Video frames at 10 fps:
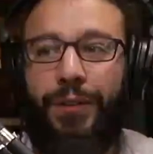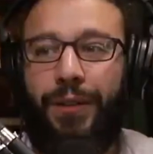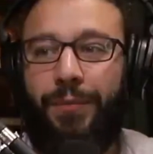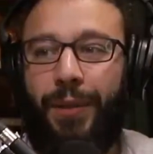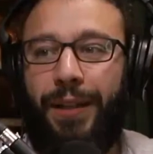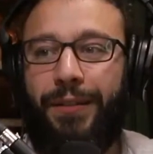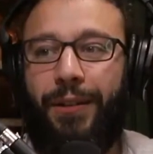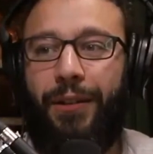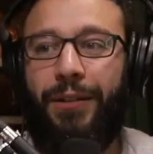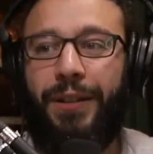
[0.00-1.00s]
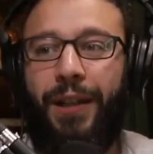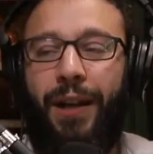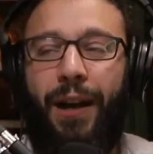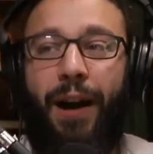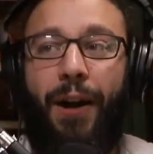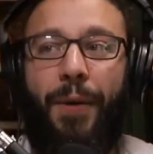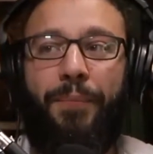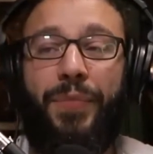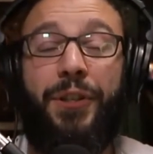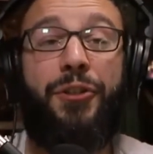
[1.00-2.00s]
this place called
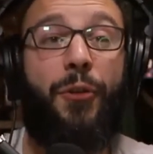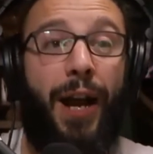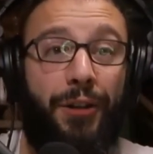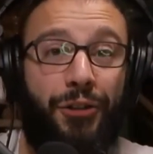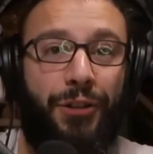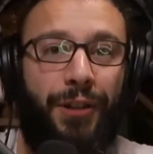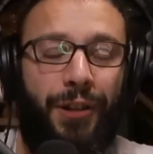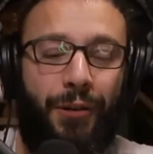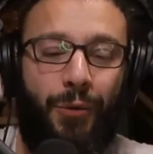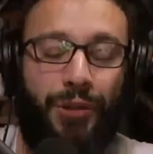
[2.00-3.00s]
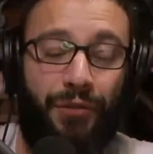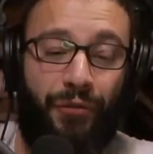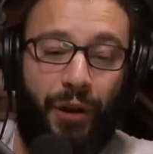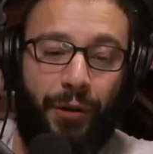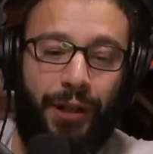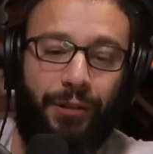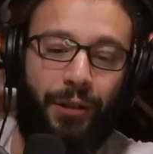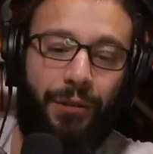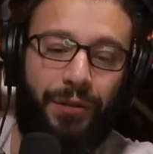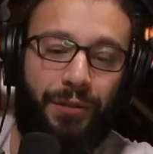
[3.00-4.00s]
Jerash, which is very
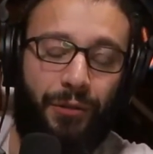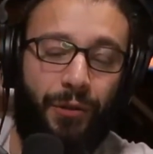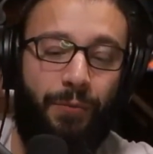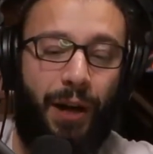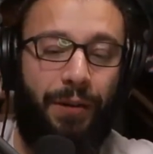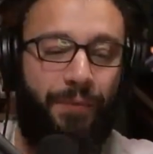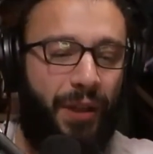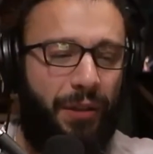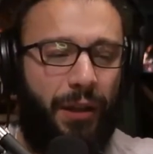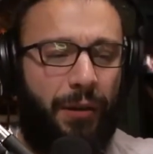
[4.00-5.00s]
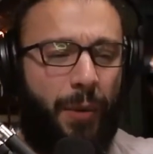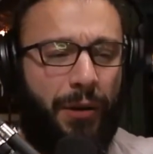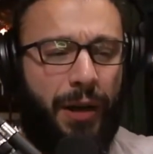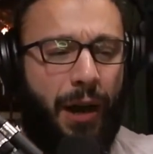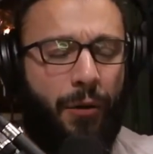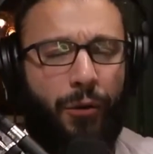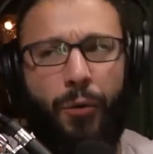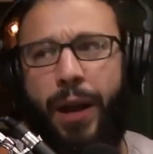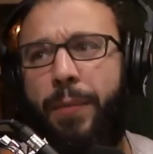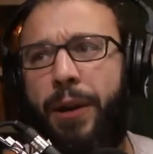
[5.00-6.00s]
close to Amman. I think in about an hour
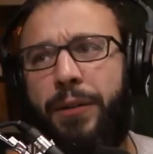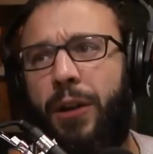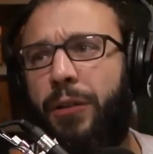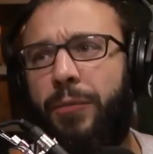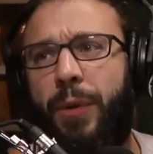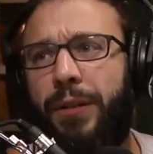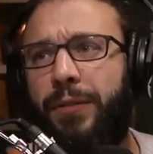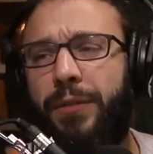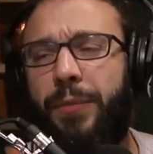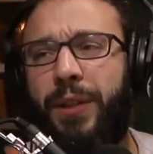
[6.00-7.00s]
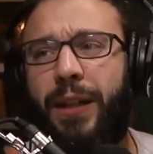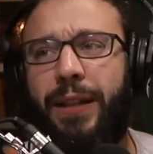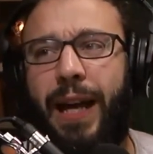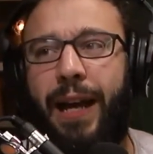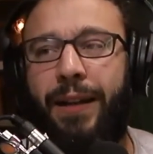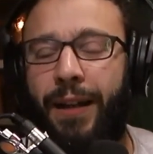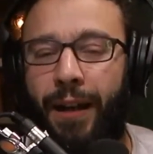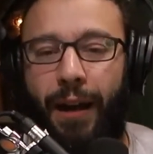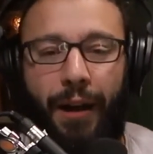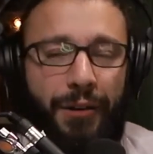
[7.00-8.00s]
away, about a dollar bus or something like that.
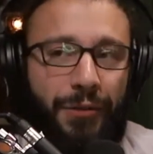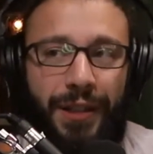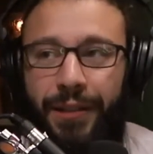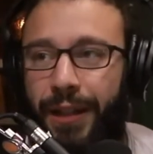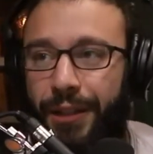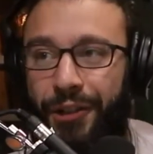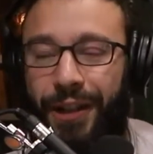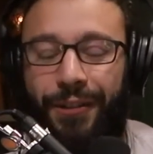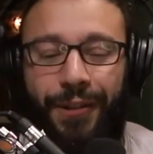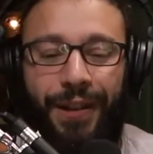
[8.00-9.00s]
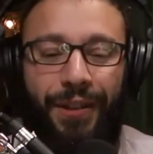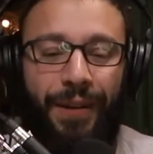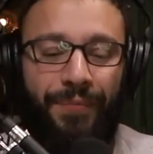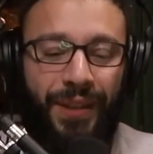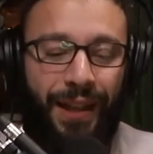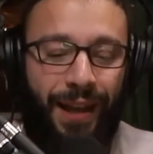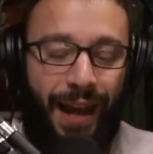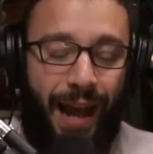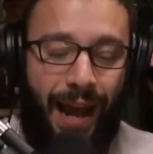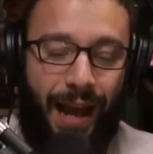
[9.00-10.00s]
No need to hitchhike or anything.
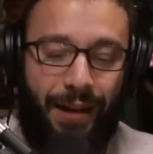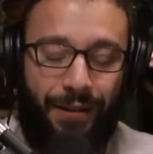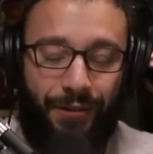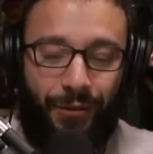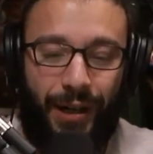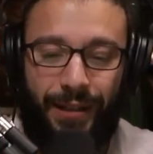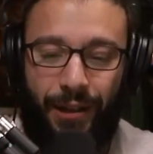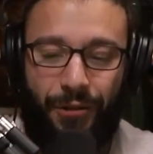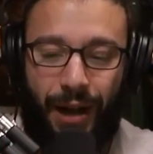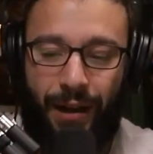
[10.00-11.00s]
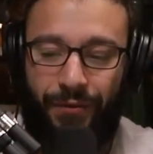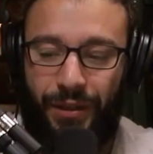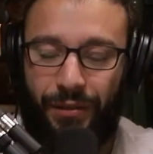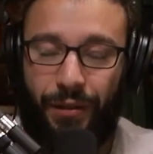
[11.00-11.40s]
And right there you have this